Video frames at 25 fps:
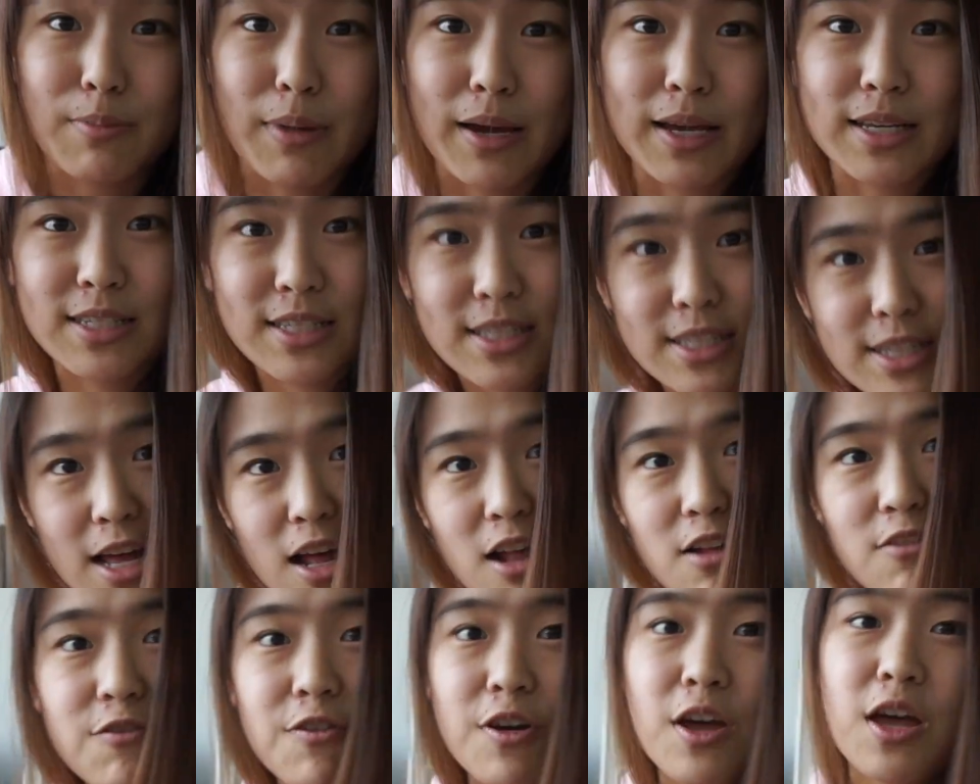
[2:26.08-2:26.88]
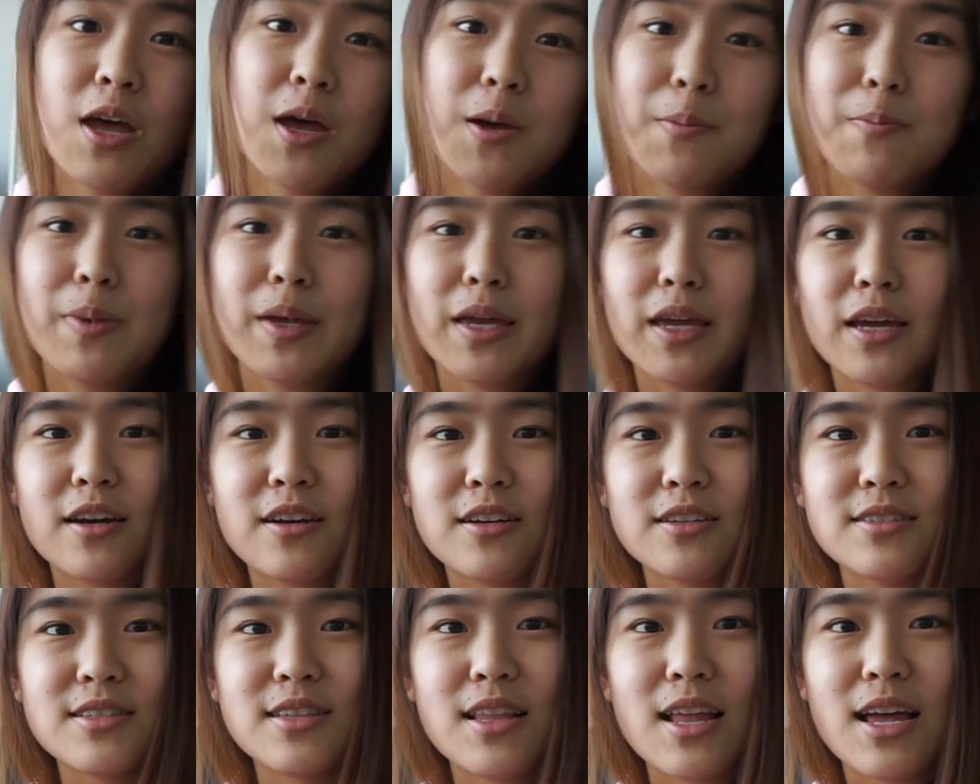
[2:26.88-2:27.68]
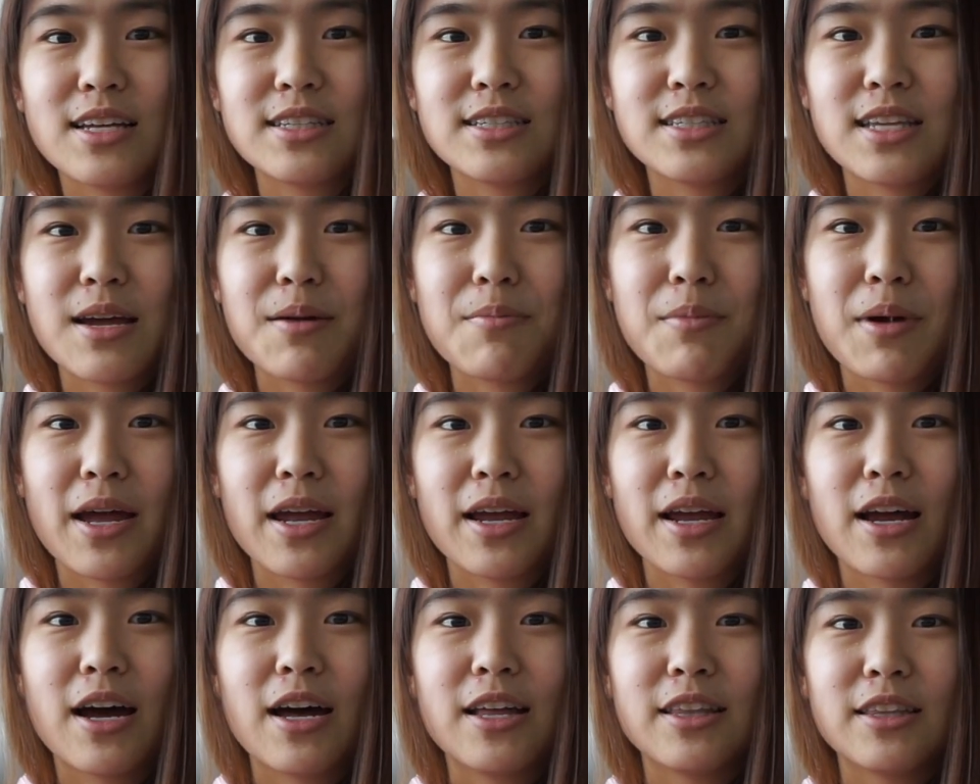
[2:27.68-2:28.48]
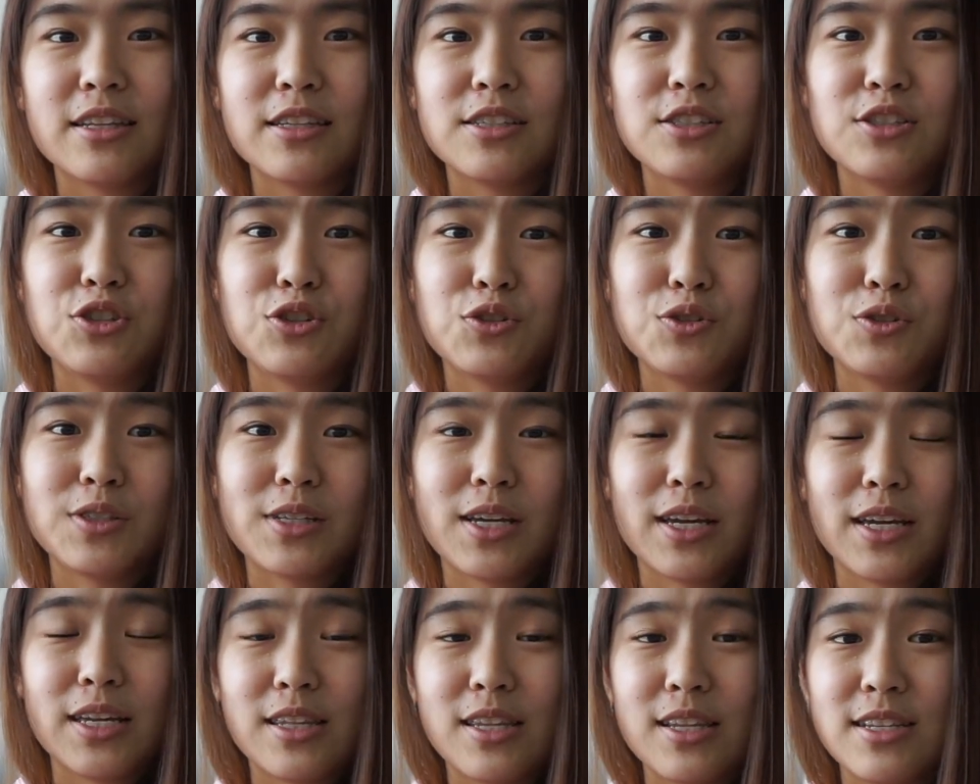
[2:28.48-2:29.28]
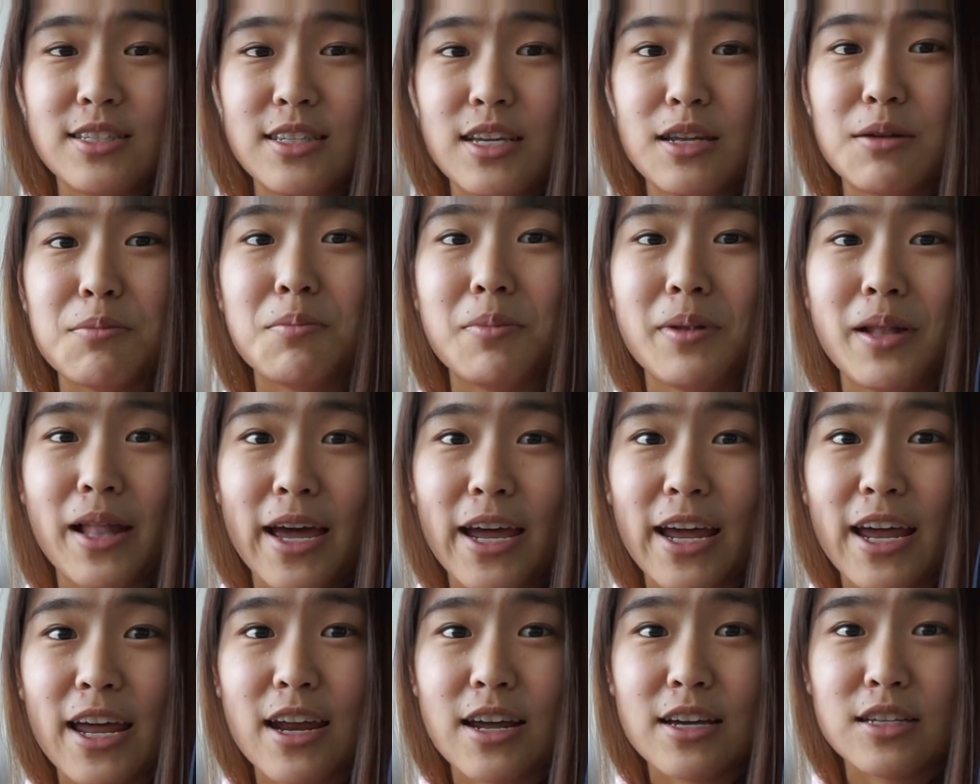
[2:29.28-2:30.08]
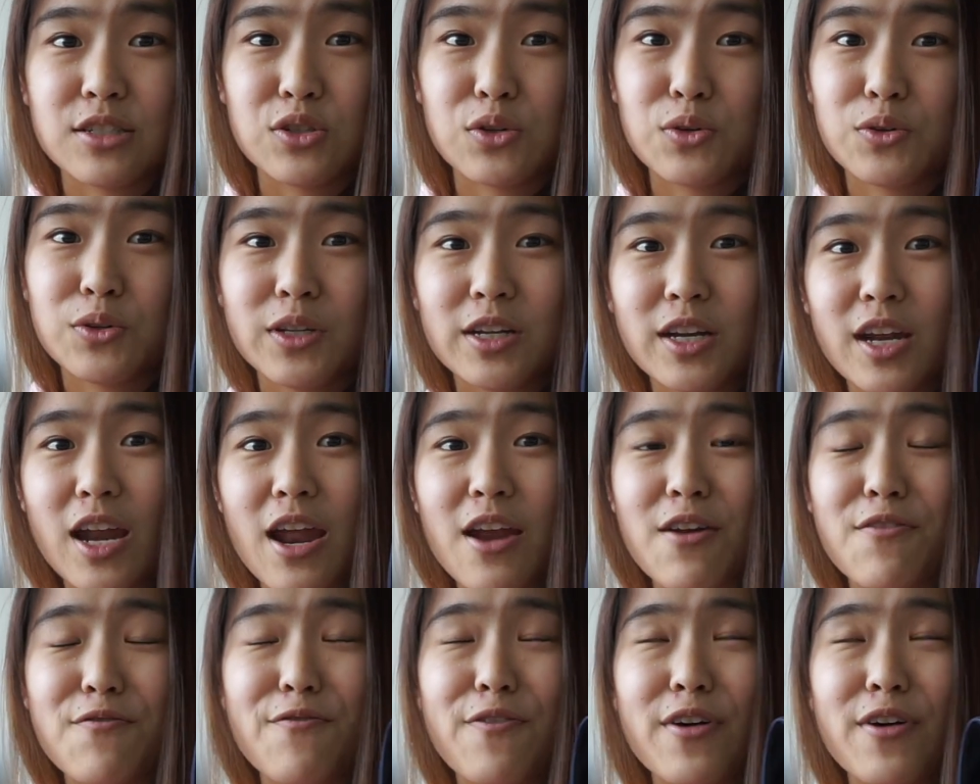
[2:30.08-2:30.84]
myself because last time I got the shoes like this in black and I sold it and